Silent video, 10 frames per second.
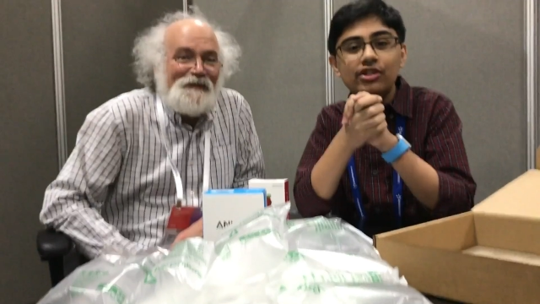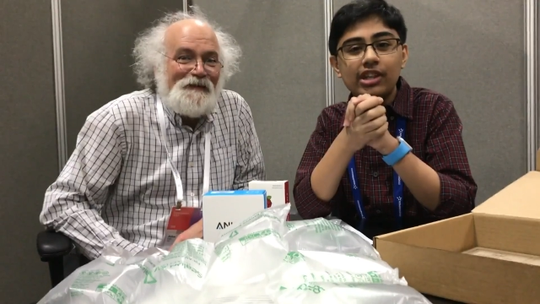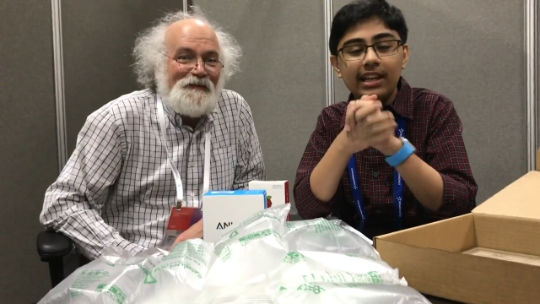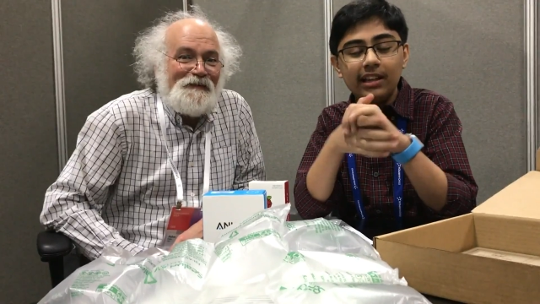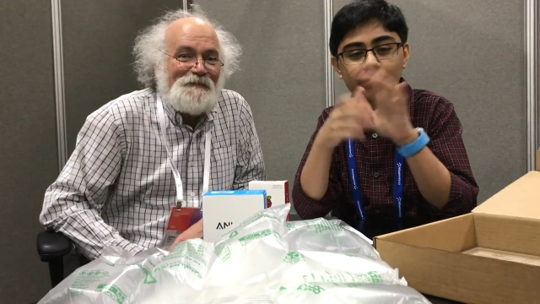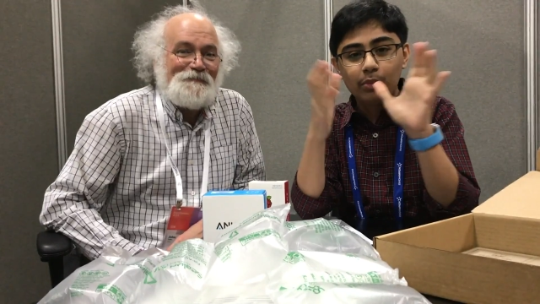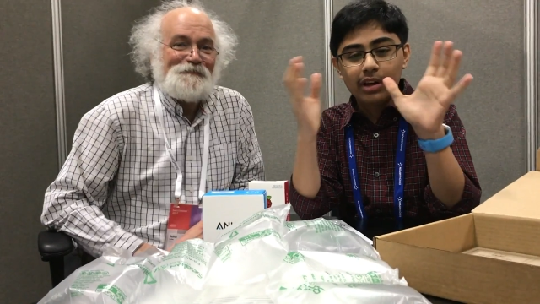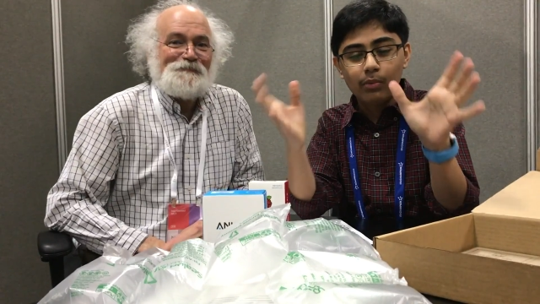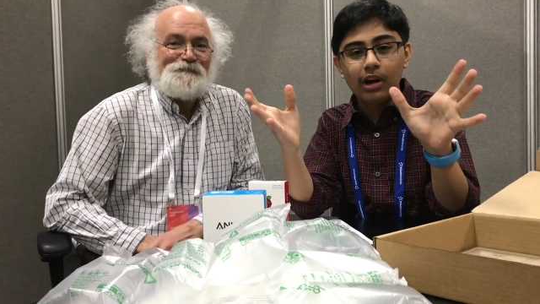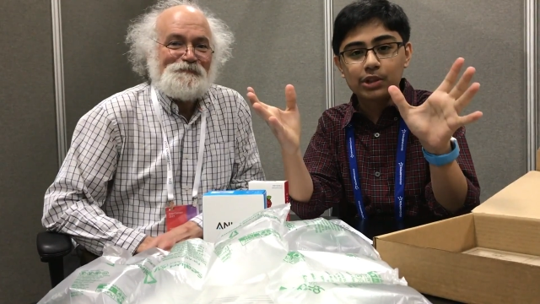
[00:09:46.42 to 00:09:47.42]
Speaker 1: to the channel, if you
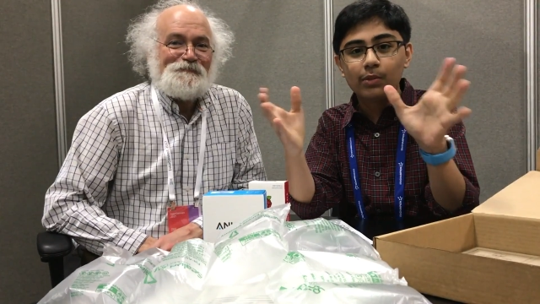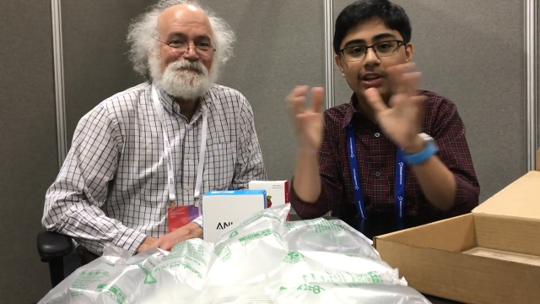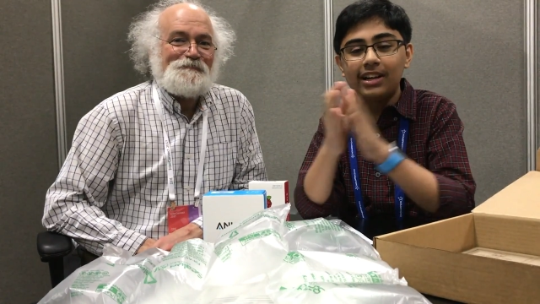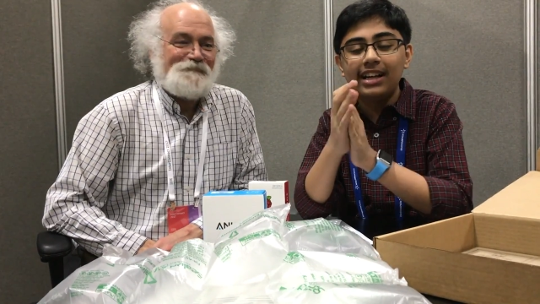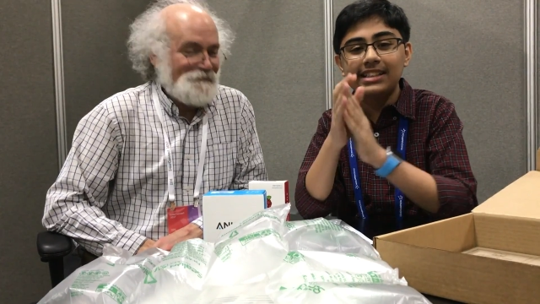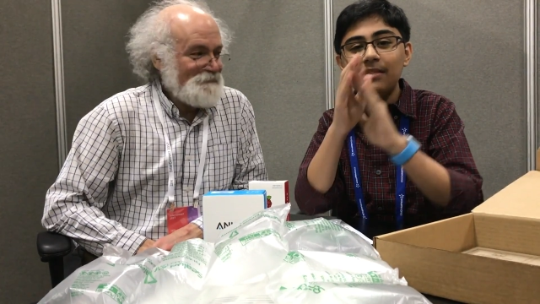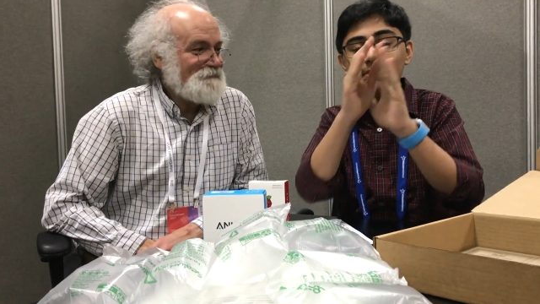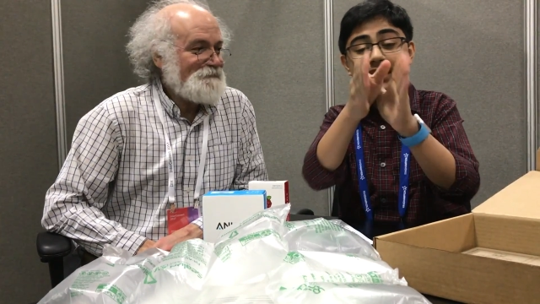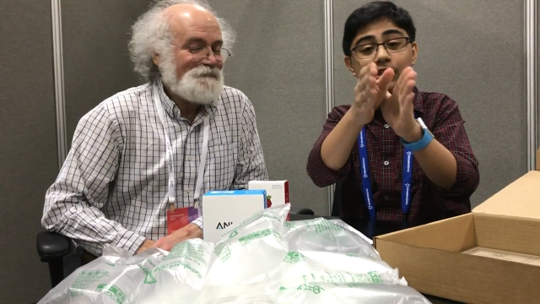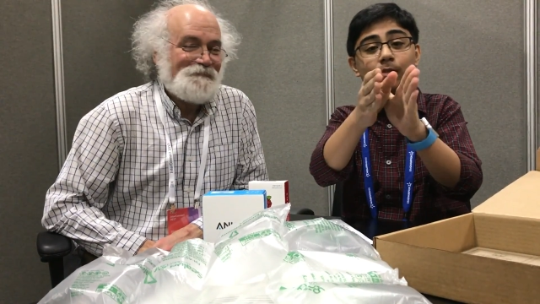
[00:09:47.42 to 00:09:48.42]
want to watch more content,
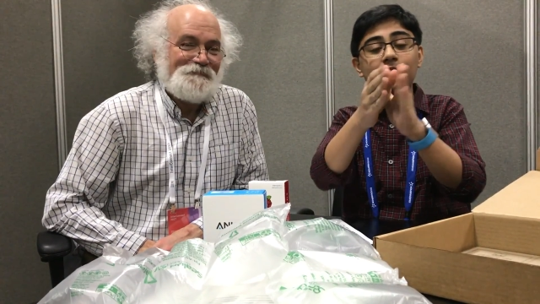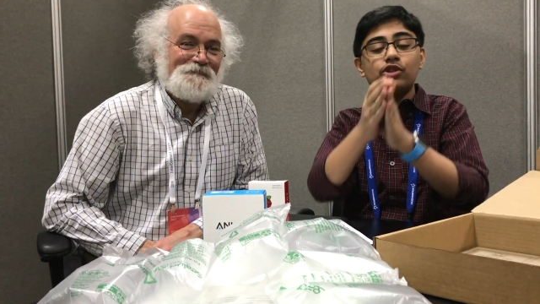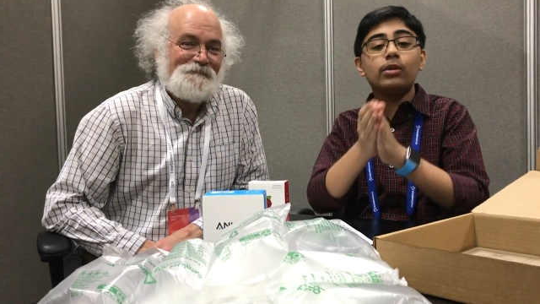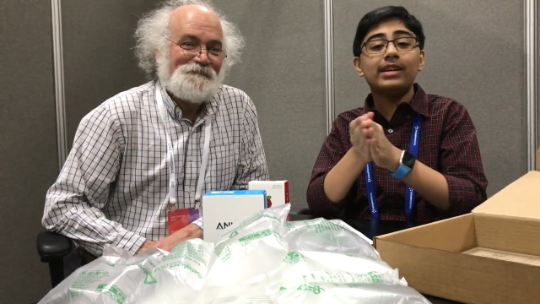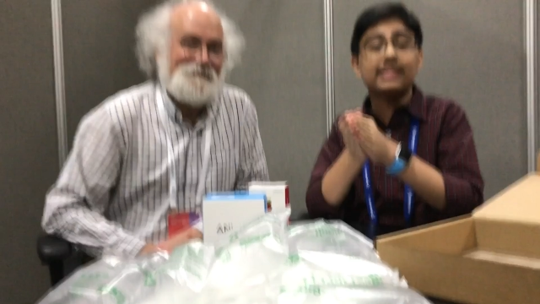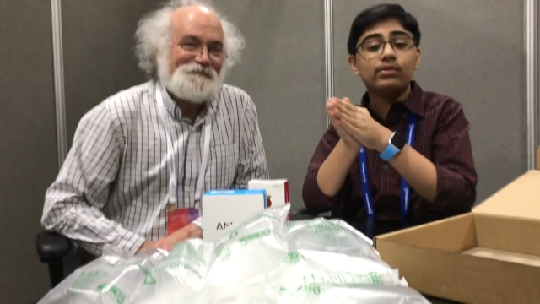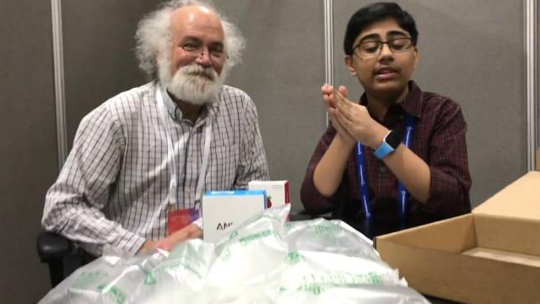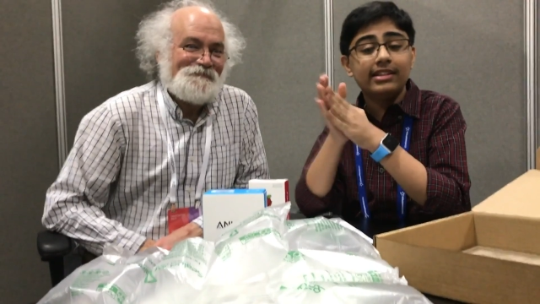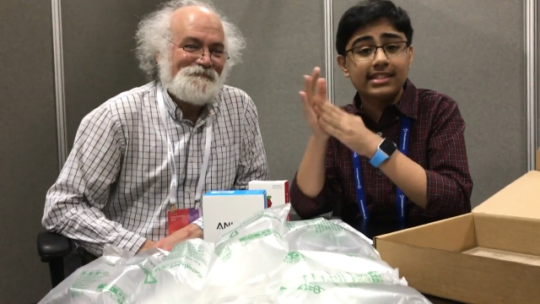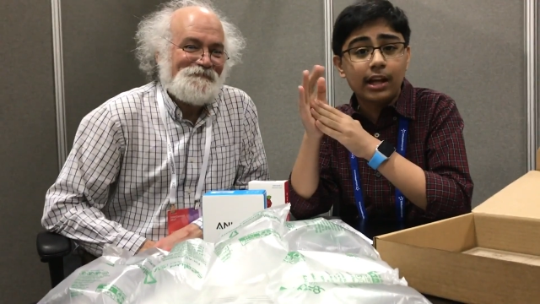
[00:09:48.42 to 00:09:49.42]
please do make sure, because it
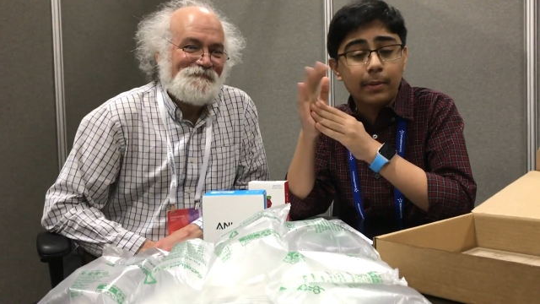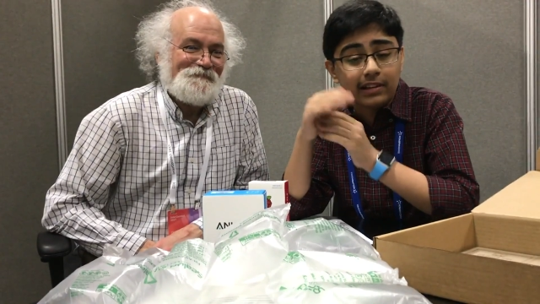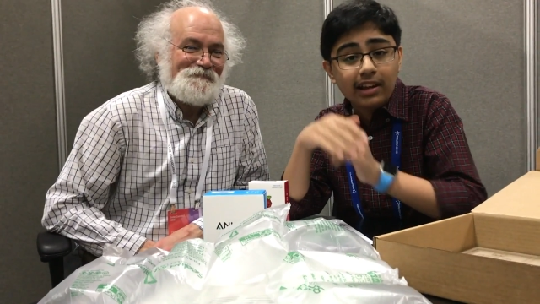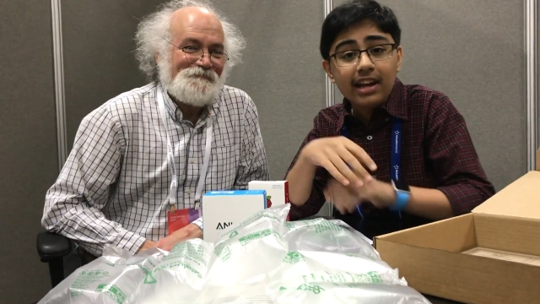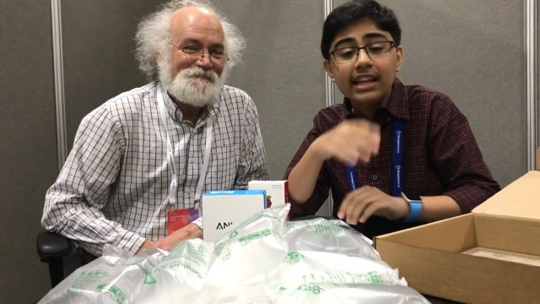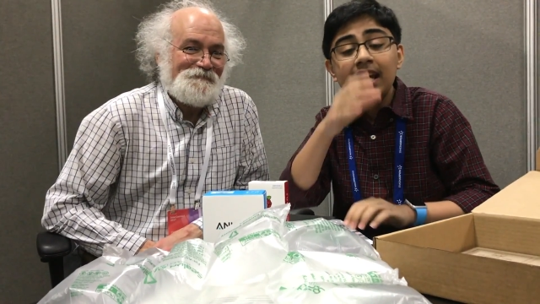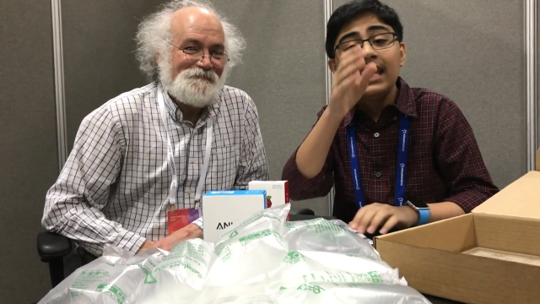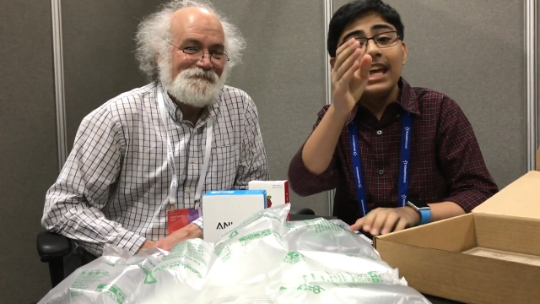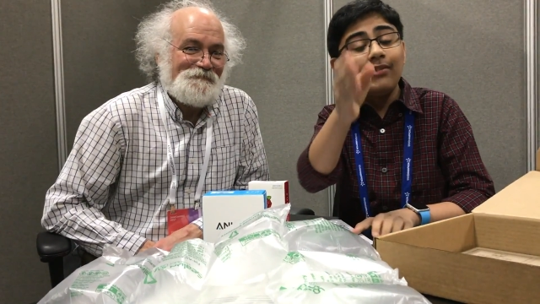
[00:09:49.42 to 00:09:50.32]
really does help out a lot. And